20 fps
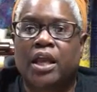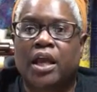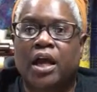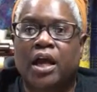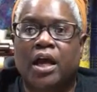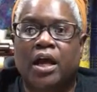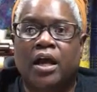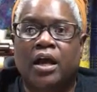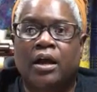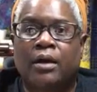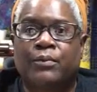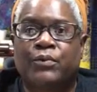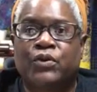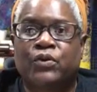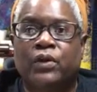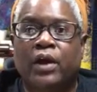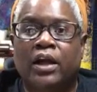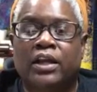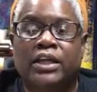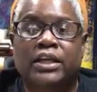Um,
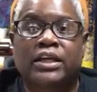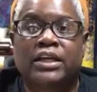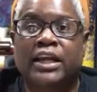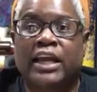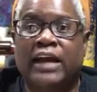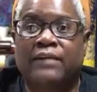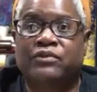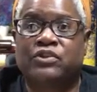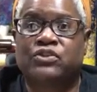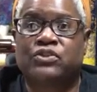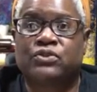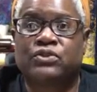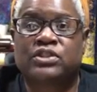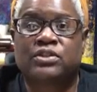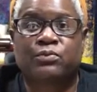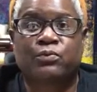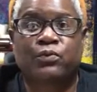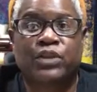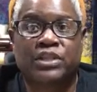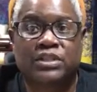you're all going to have to do
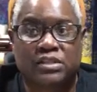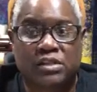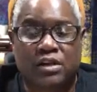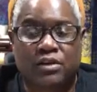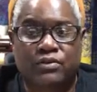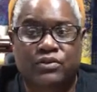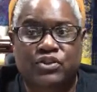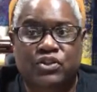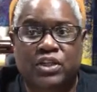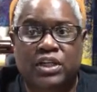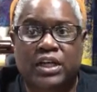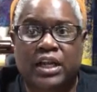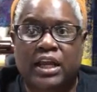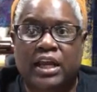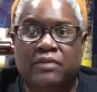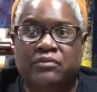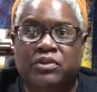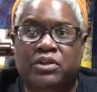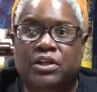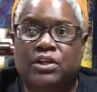some research. You're going to
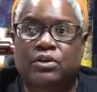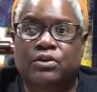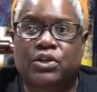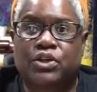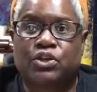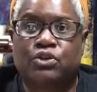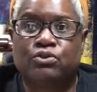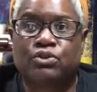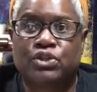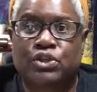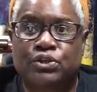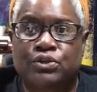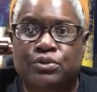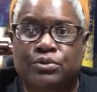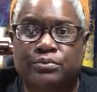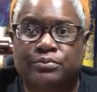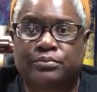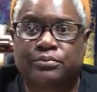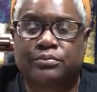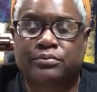have to go to
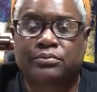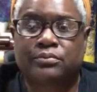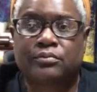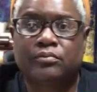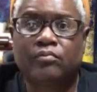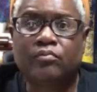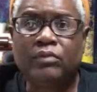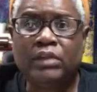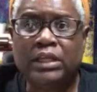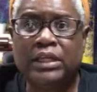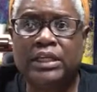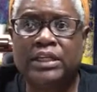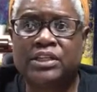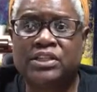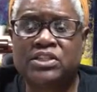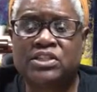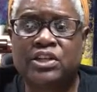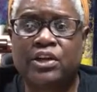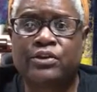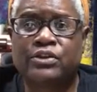YouTube. In the
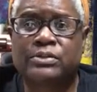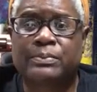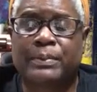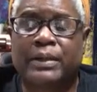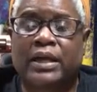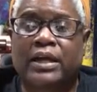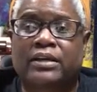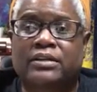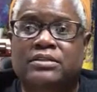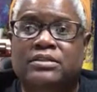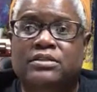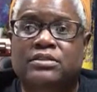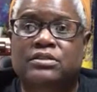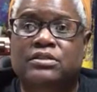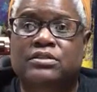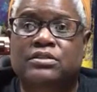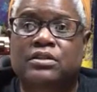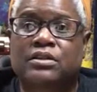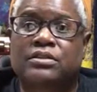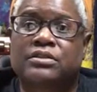search
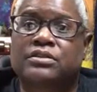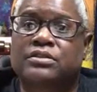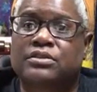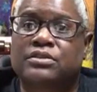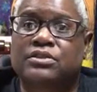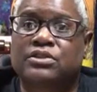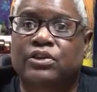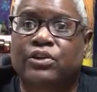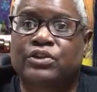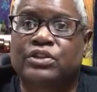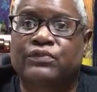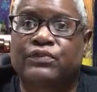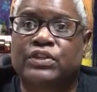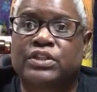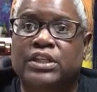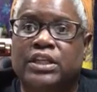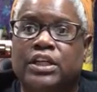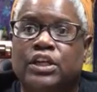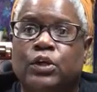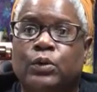box, search for
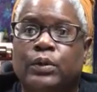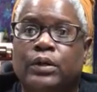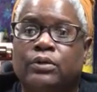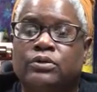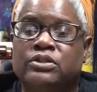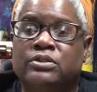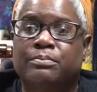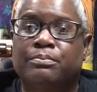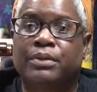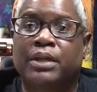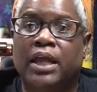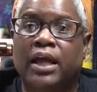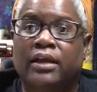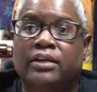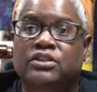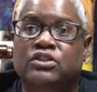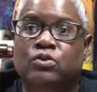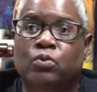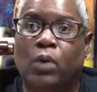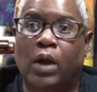Teaquilts
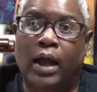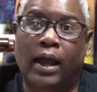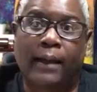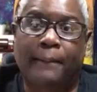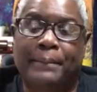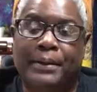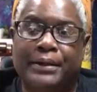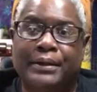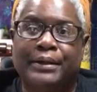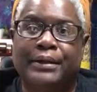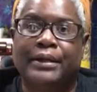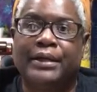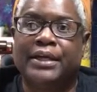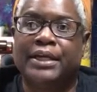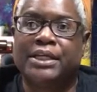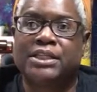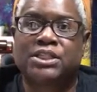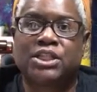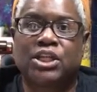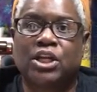Block Swap.
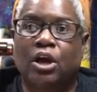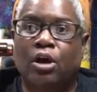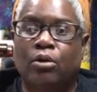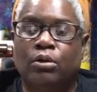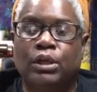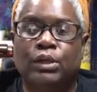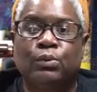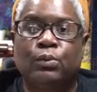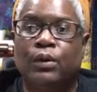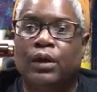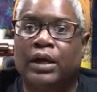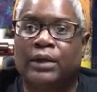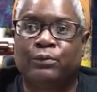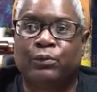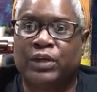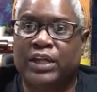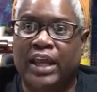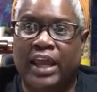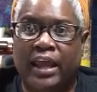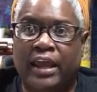It's the only one
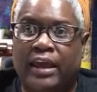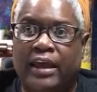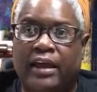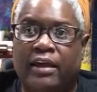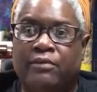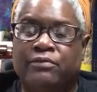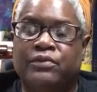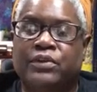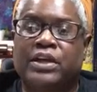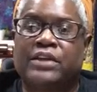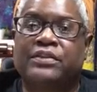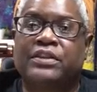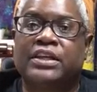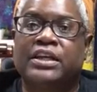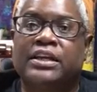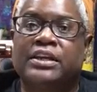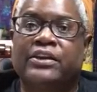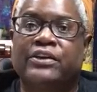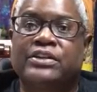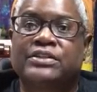we have. And
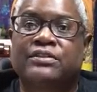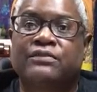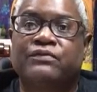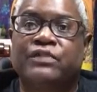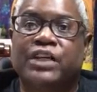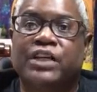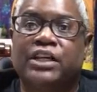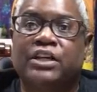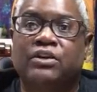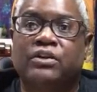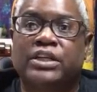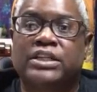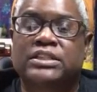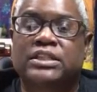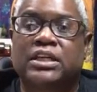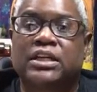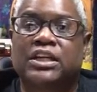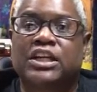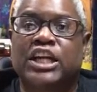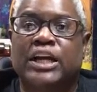then there's a video that's
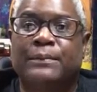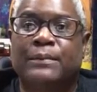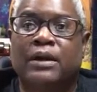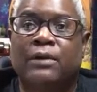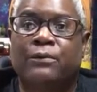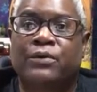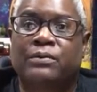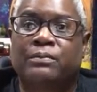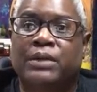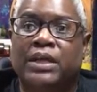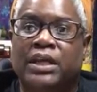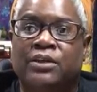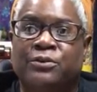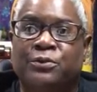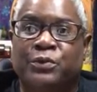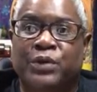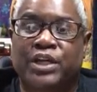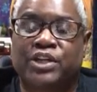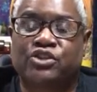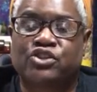going to come up with me in a
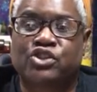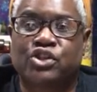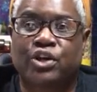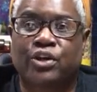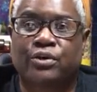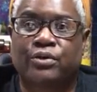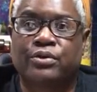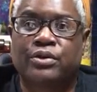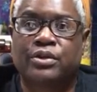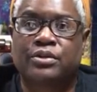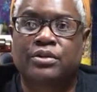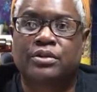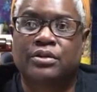red shirt.